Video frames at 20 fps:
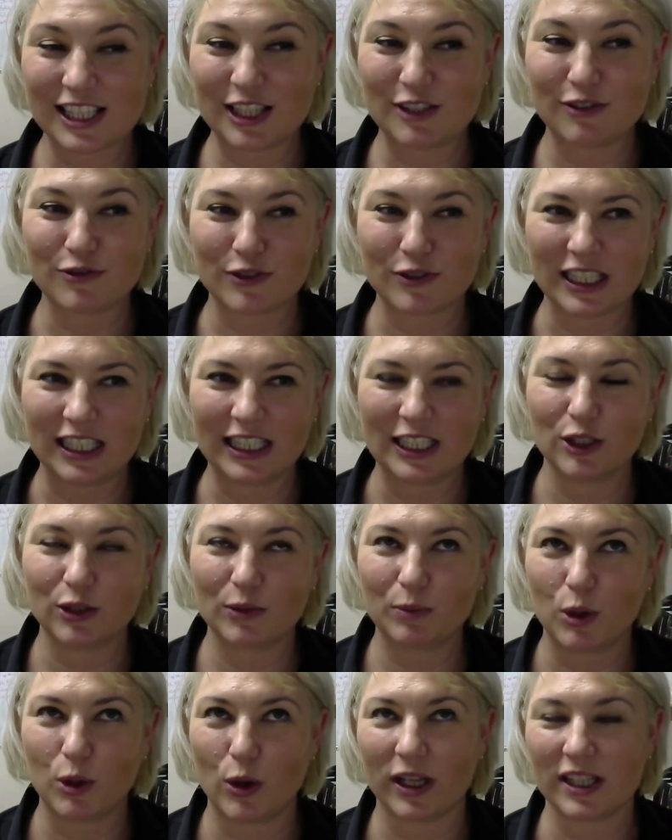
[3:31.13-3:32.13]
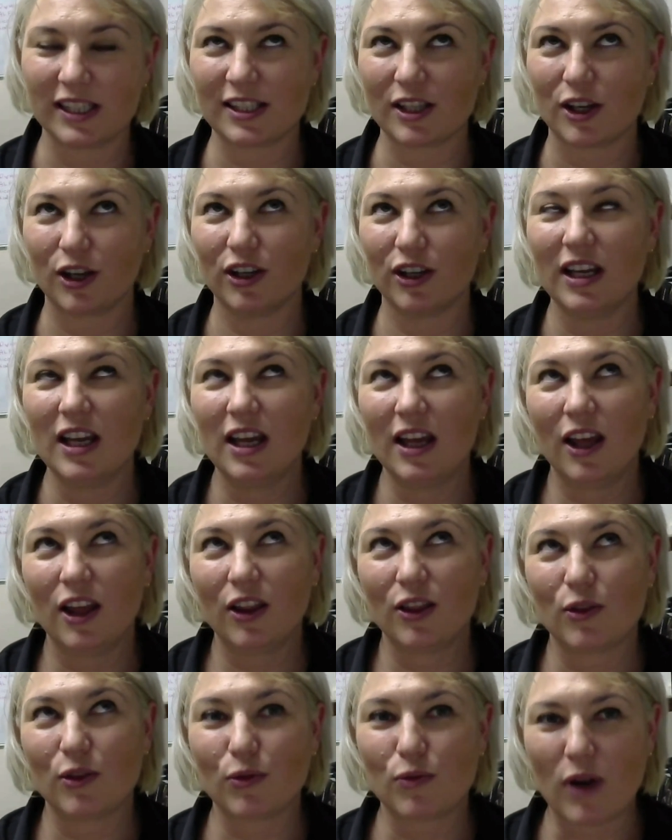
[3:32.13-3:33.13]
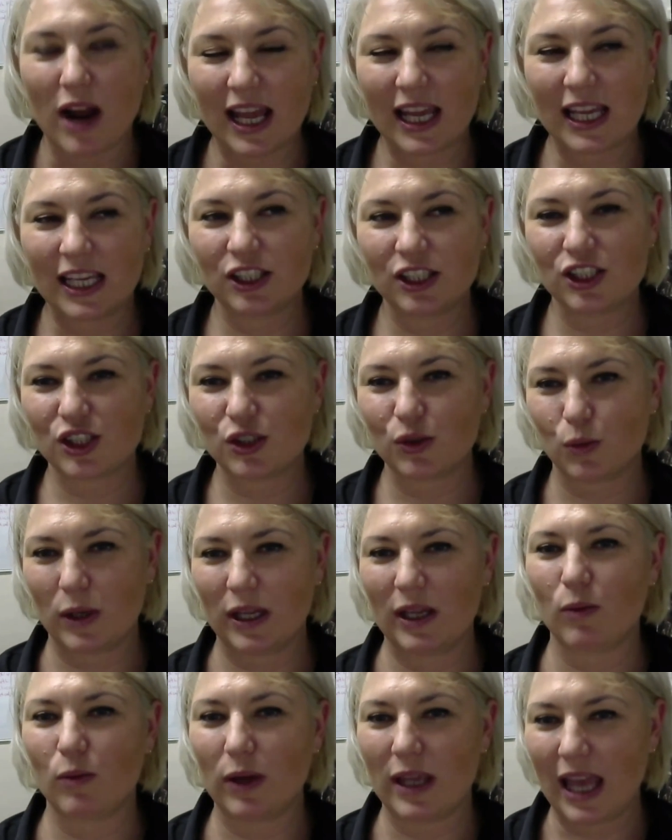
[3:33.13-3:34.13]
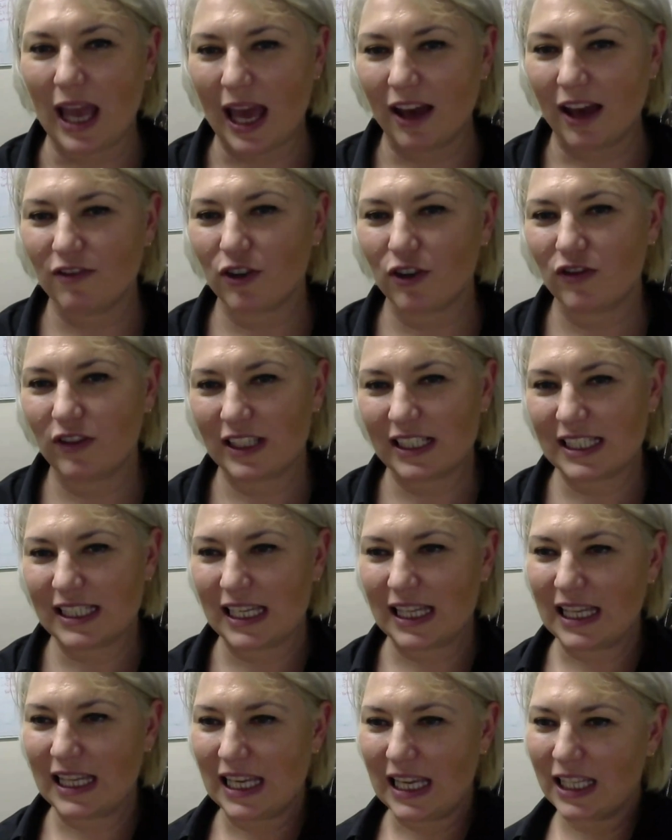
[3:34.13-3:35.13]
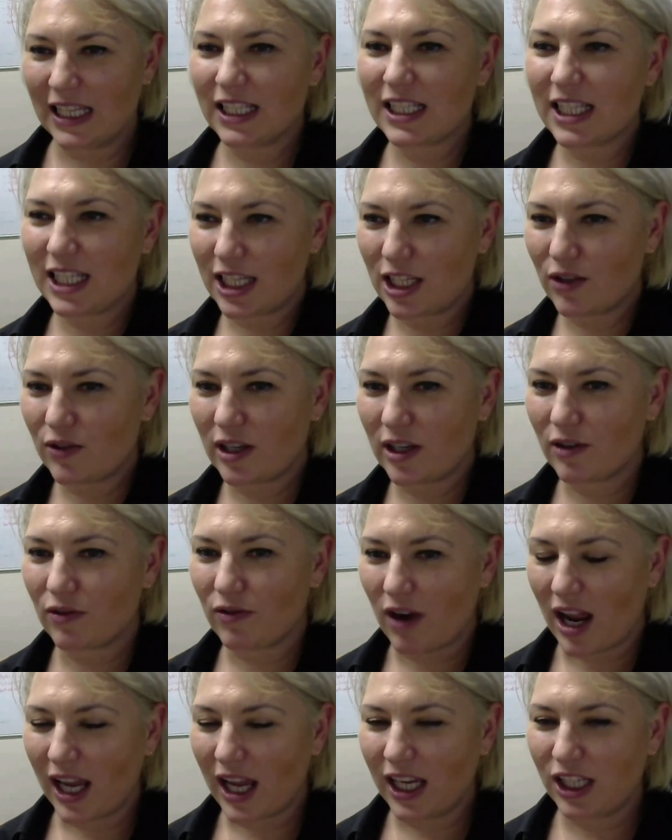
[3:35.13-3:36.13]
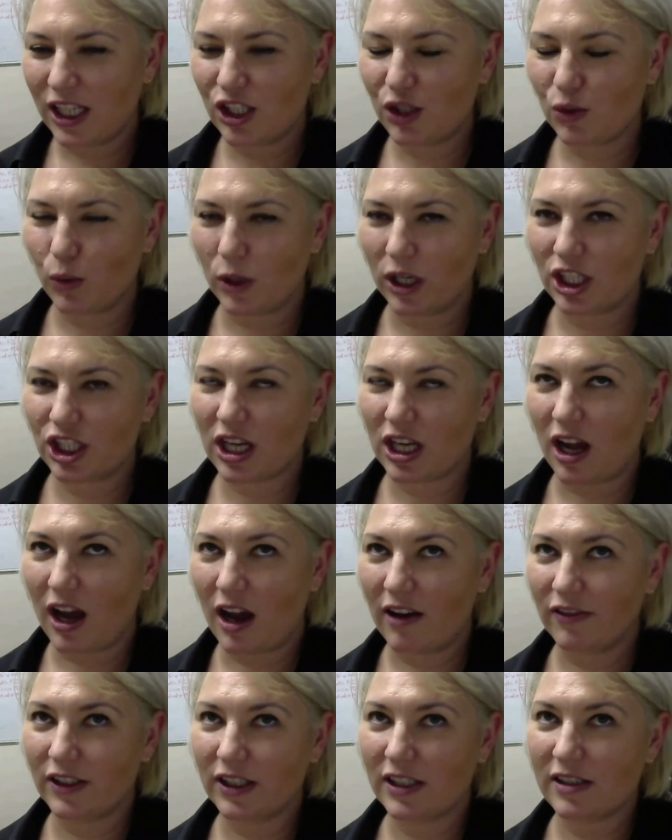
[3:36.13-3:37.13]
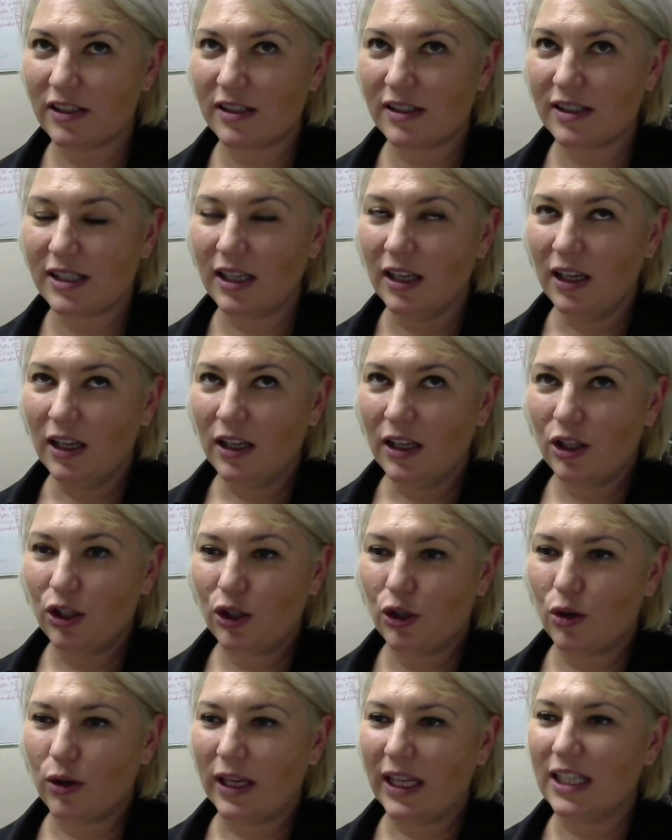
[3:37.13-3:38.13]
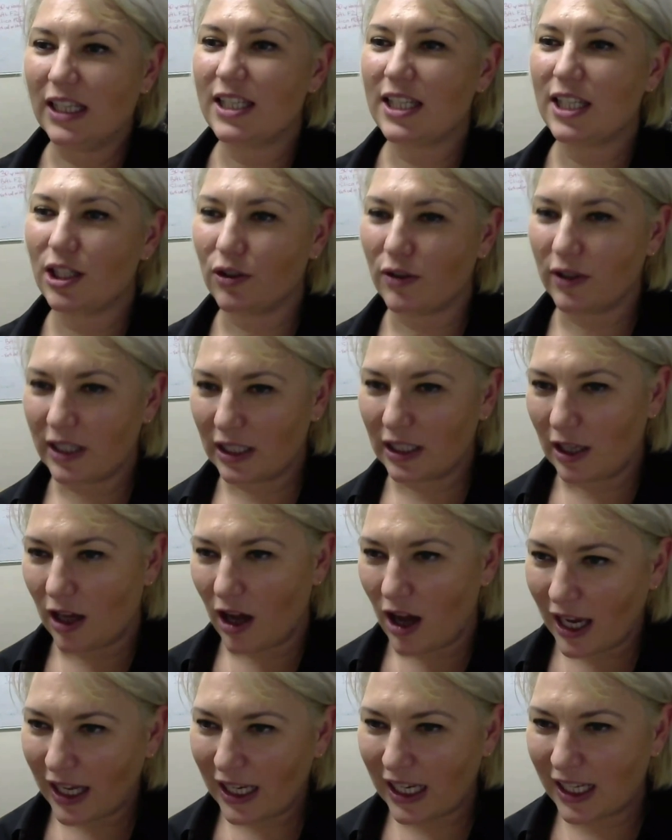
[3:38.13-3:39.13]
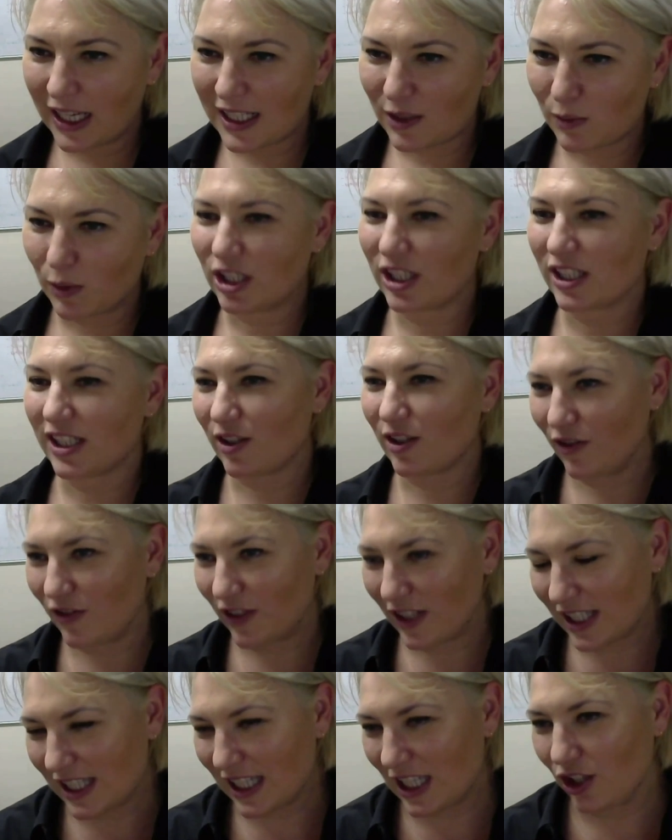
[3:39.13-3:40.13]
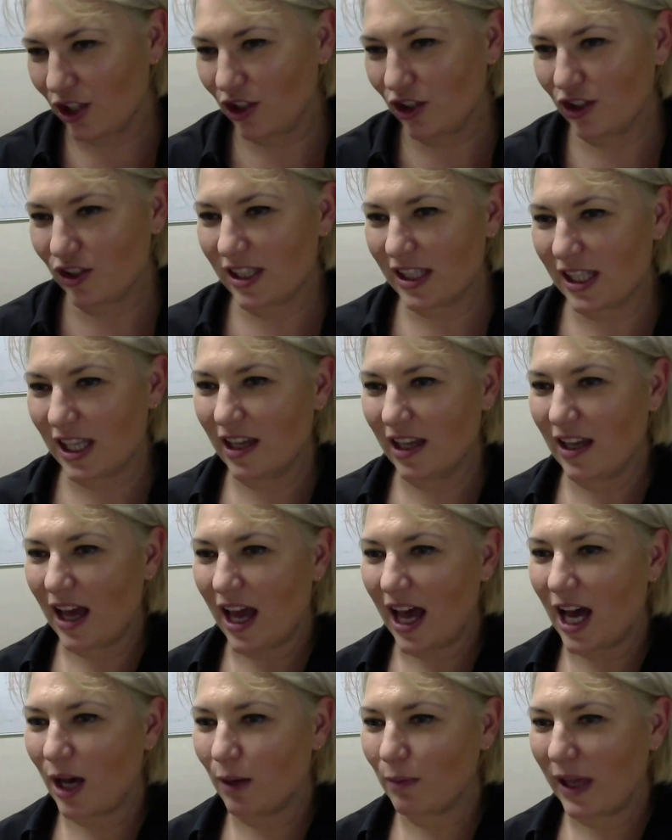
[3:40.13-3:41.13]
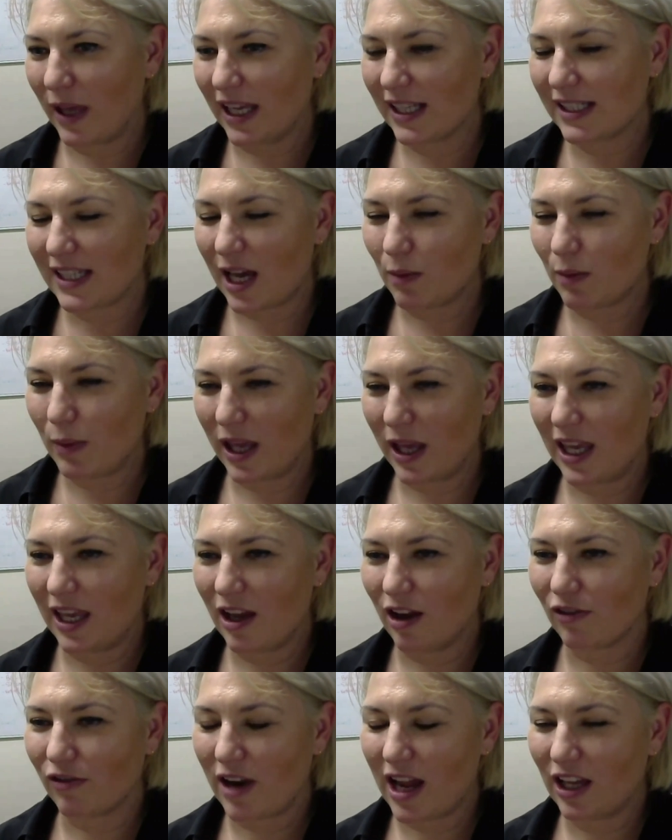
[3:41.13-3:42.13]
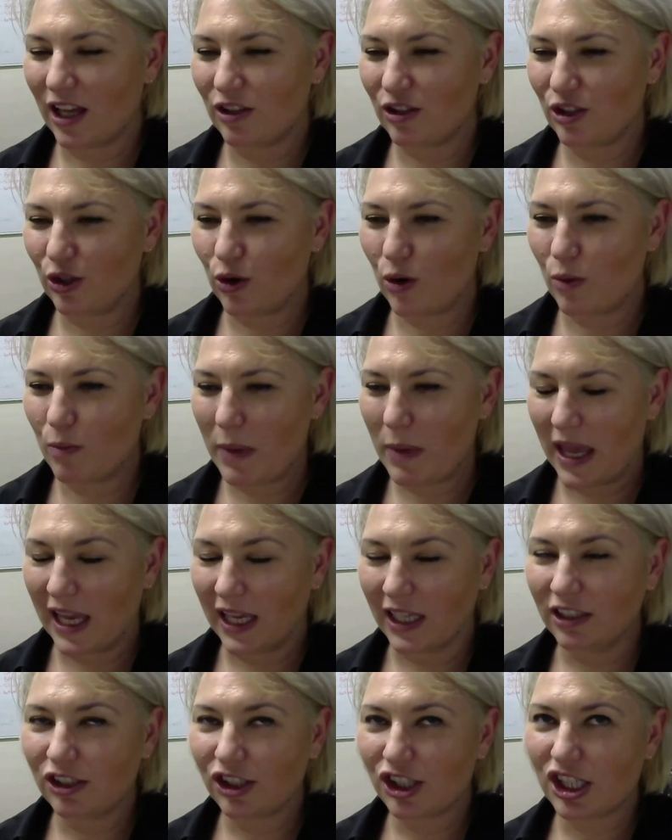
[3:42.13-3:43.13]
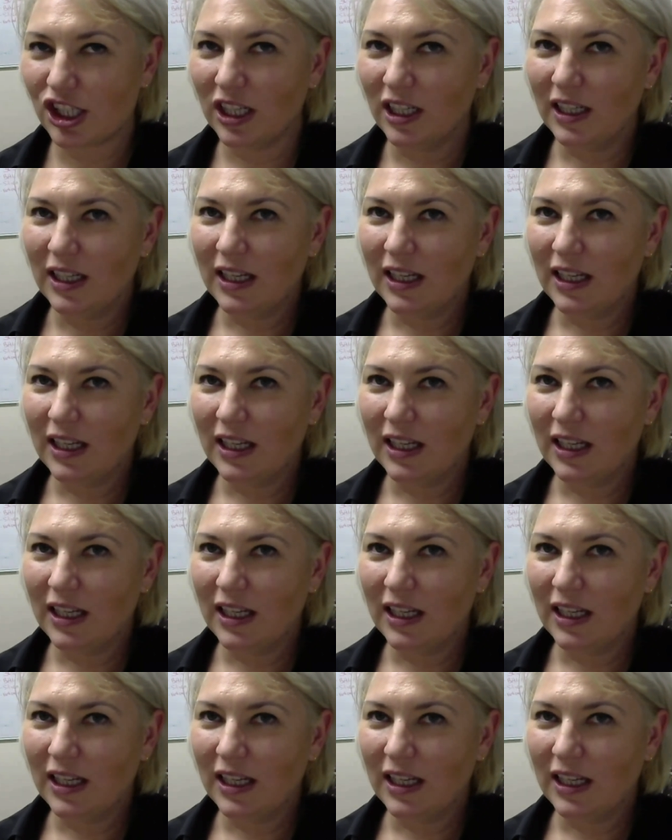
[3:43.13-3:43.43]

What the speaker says: Actually, a really good point. So the range, we have obviously the interior range, which covers your interior linings, which is obviously you use the SRP around your bench.